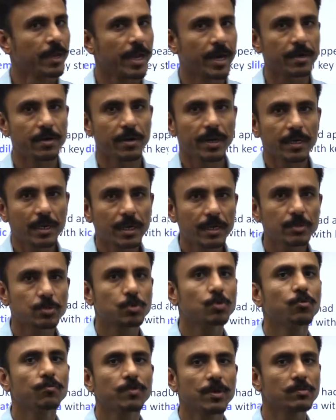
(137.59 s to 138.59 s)
And rightly
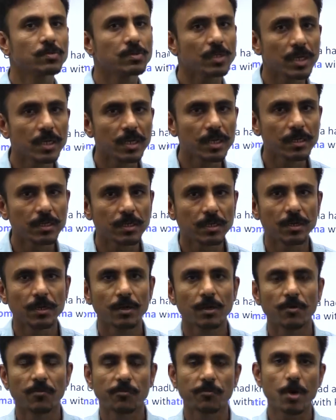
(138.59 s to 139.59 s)
so, we have seen it
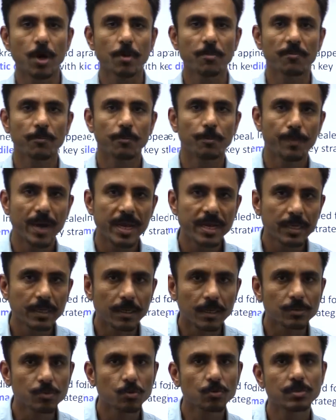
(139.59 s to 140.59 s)
from many
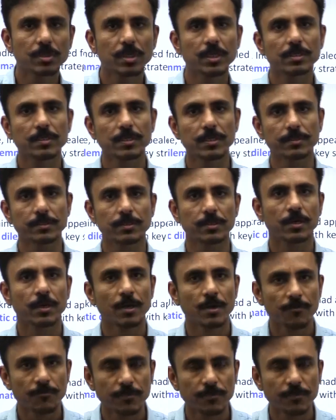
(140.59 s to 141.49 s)
associations